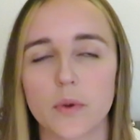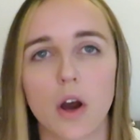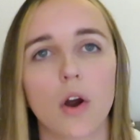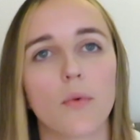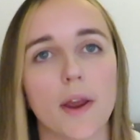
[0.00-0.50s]
we
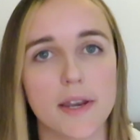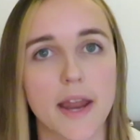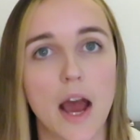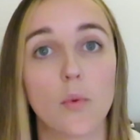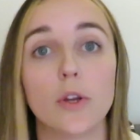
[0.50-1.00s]
are right
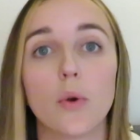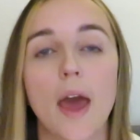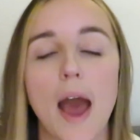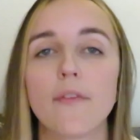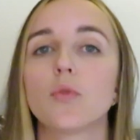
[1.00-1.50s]
now, we don't
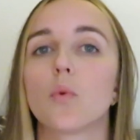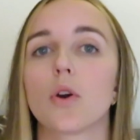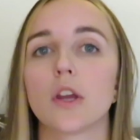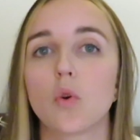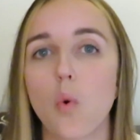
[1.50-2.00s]
have to
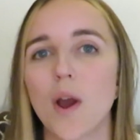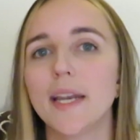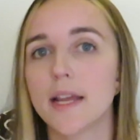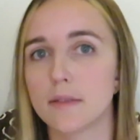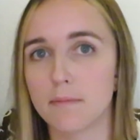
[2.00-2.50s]
worry
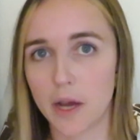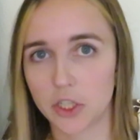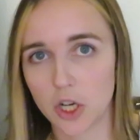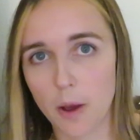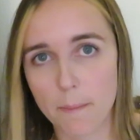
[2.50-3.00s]
quite as
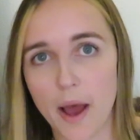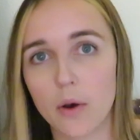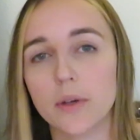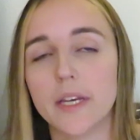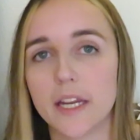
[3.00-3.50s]
much
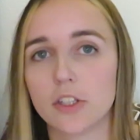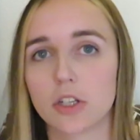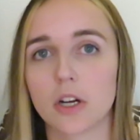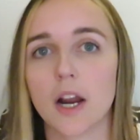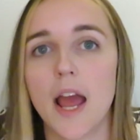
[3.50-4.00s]
about
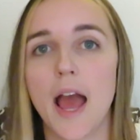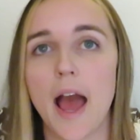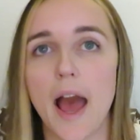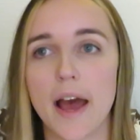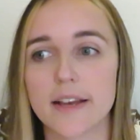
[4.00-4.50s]
nature
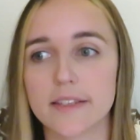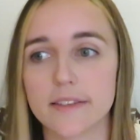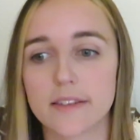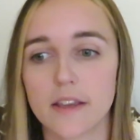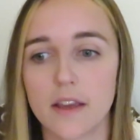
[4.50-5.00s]

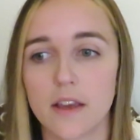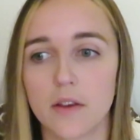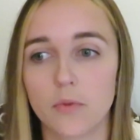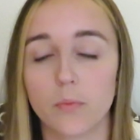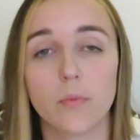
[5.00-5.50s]
as,
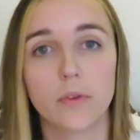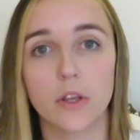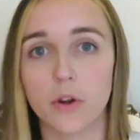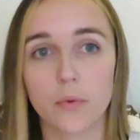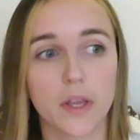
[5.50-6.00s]

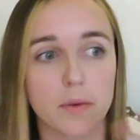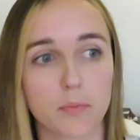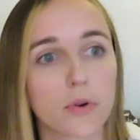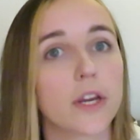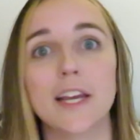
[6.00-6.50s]
you know, in
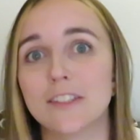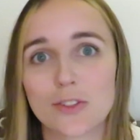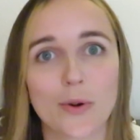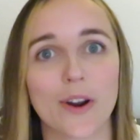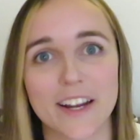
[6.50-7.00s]

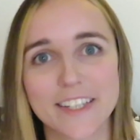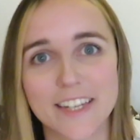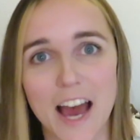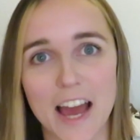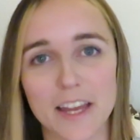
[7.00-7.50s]
prehistoric
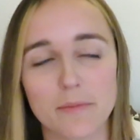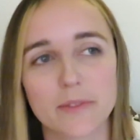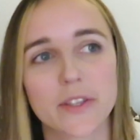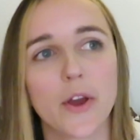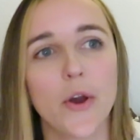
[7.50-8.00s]

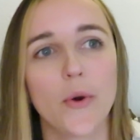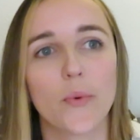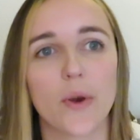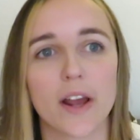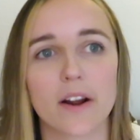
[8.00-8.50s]
times,
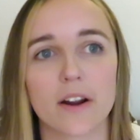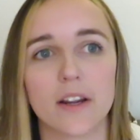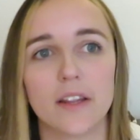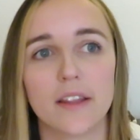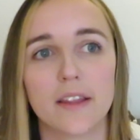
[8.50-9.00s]
where